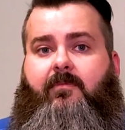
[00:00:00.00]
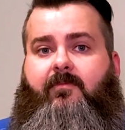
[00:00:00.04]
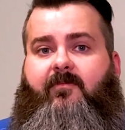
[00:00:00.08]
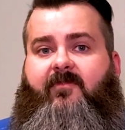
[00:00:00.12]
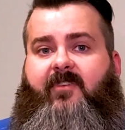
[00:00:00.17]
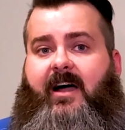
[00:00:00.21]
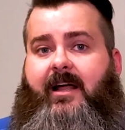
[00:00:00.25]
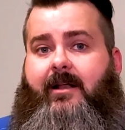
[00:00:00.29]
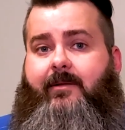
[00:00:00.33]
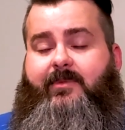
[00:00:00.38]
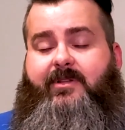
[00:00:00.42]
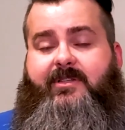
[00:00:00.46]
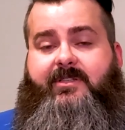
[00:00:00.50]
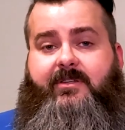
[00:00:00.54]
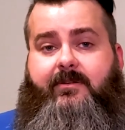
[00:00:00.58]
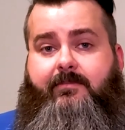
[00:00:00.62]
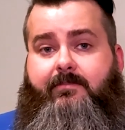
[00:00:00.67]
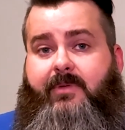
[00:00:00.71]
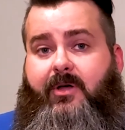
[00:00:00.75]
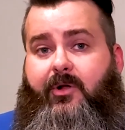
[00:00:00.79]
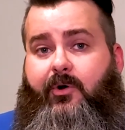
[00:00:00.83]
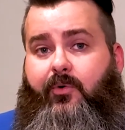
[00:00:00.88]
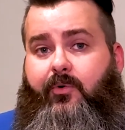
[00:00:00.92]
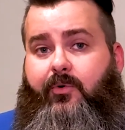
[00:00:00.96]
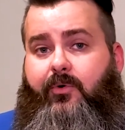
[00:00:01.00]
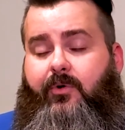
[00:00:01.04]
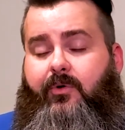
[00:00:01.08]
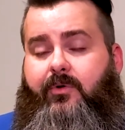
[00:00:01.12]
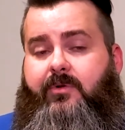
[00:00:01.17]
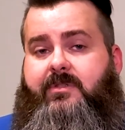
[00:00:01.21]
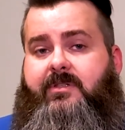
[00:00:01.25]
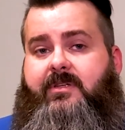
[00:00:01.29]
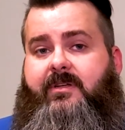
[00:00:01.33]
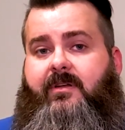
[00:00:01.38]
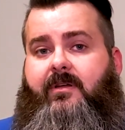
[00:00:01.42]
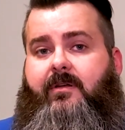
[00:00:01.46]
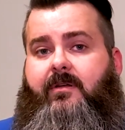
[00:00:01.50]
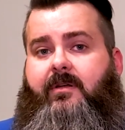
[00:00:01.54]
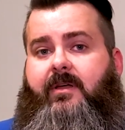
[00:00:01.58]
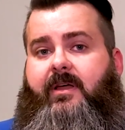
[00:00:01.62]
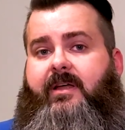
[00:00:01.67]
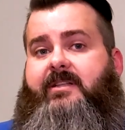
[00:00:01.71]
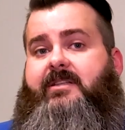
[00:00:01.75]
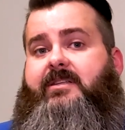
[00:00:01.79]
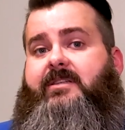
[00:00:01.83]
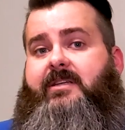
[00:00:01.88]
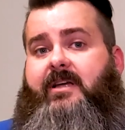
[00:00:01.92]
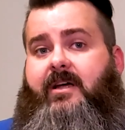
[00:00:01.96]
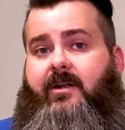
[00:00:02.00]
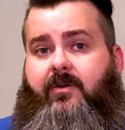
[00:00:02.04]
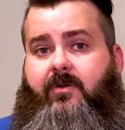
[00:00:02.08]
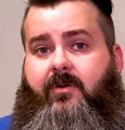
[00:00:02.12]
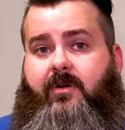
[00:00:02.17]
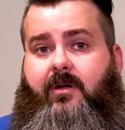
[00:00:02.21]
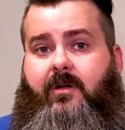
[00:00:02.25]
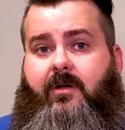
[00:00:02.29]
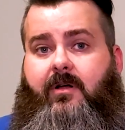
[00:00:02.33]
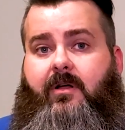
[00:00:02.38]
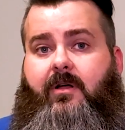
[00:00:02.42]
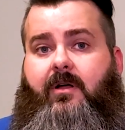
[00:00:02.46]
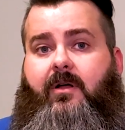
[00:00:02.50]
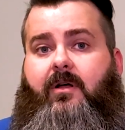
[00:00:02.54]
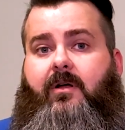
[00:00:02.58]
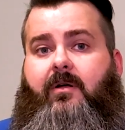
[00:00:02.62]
vitamins and minerals, etc.